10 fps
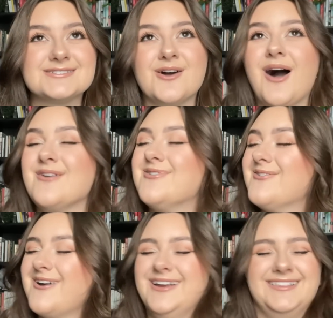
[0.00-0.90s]
so I'm
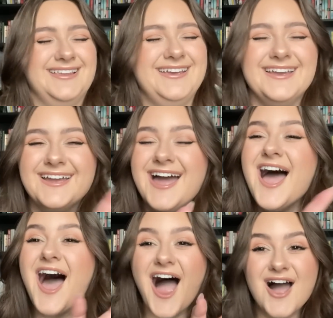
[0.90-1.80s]
really
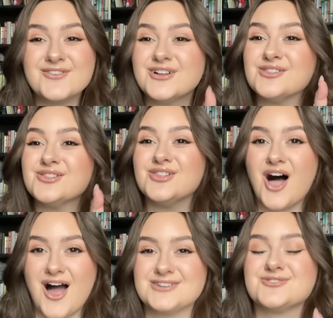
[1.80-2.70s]
I have a
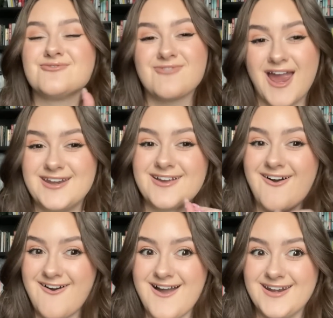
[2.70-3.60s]
lot riding
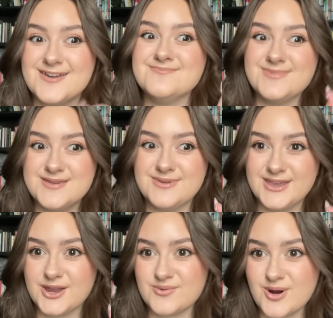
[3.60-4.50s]
on me
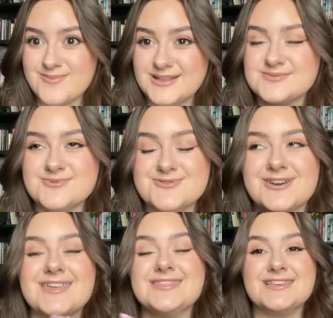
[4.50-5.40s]
being in a romance
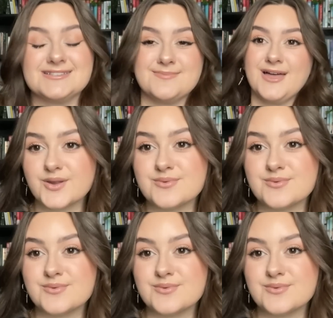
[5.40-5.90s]
mood this month,